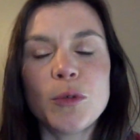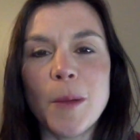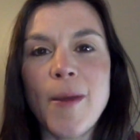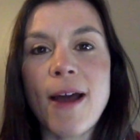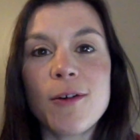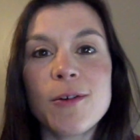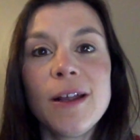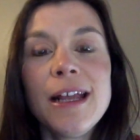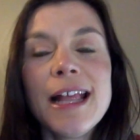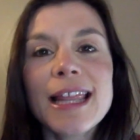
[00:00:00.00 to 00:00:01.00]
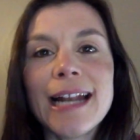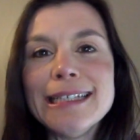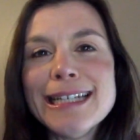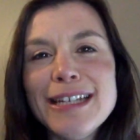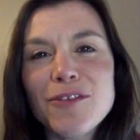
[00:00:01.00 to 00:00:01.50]
about that I
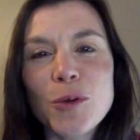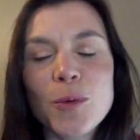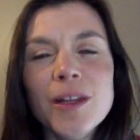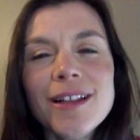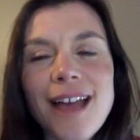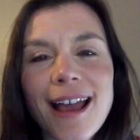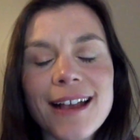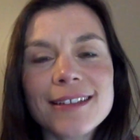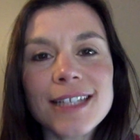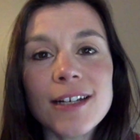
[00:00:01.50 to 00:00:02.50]
didn't even realize.